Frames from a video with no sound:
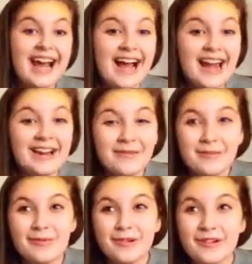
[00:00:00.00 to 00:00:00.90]
And one
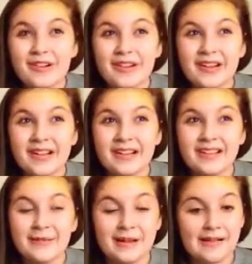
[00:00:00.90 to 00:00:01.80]
more is
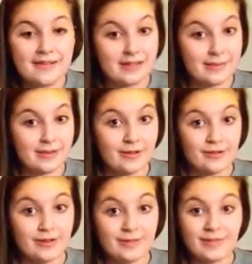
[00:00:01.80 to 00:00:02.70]
that we have cinnamon
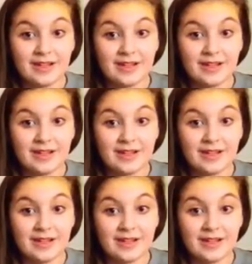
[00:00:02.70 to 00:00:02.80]
rolls.